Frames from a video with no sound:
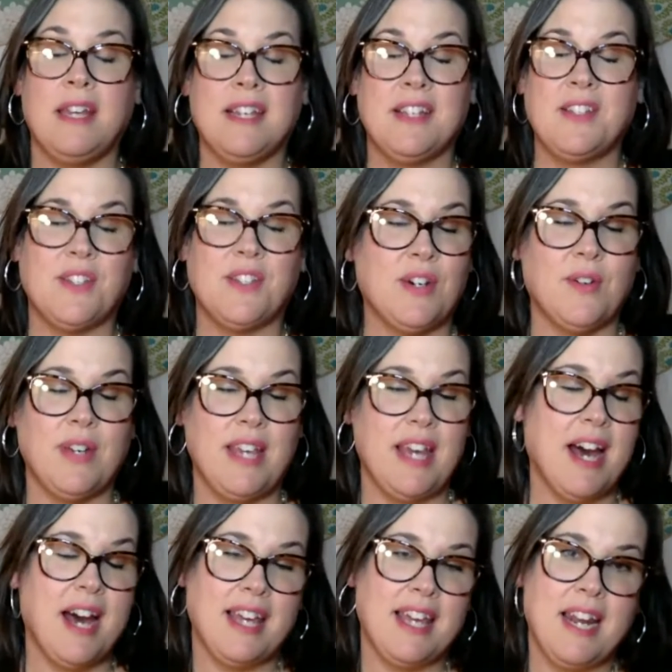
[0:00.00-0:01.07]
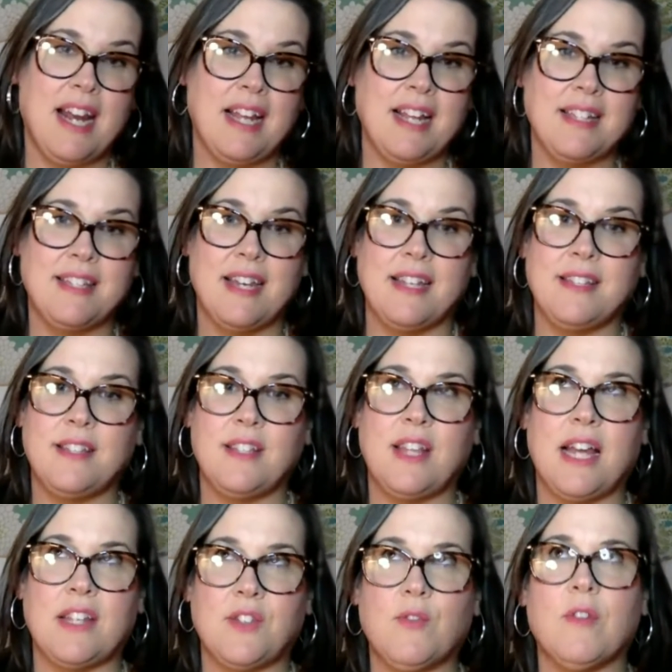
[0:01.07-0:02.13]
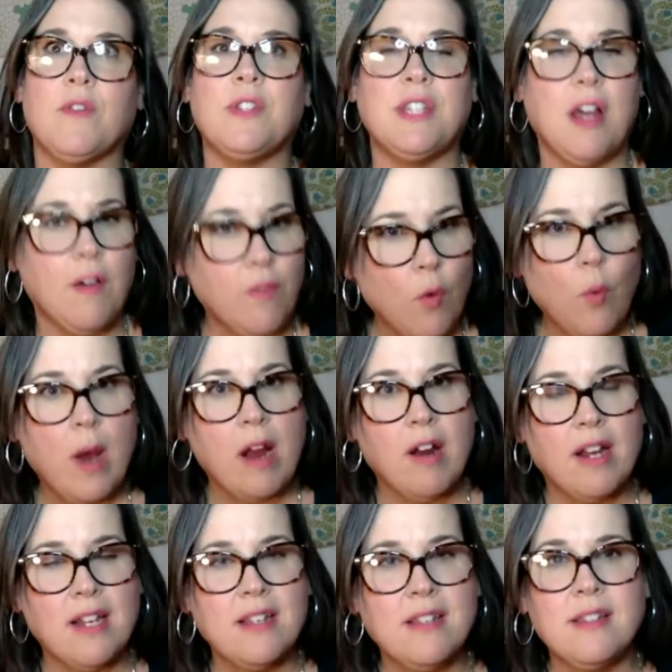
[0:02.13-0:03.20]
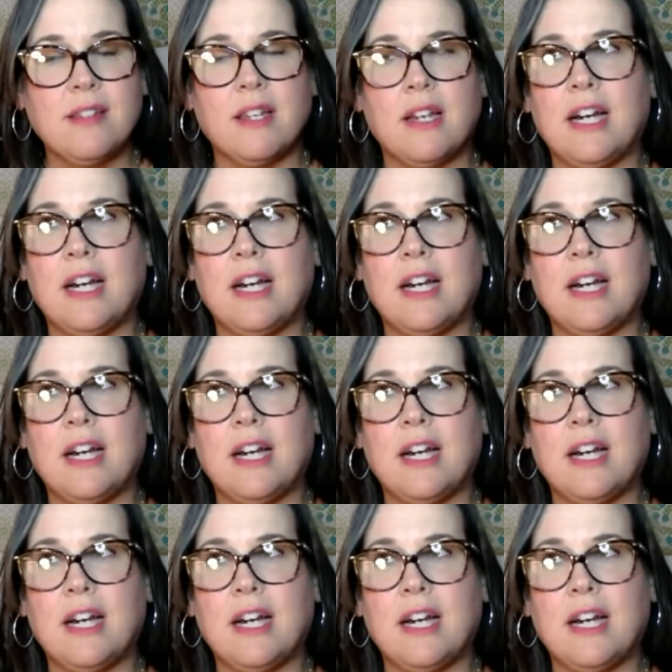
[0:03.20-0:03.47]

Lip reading: So yeah, again, it's that sort of self-awareness.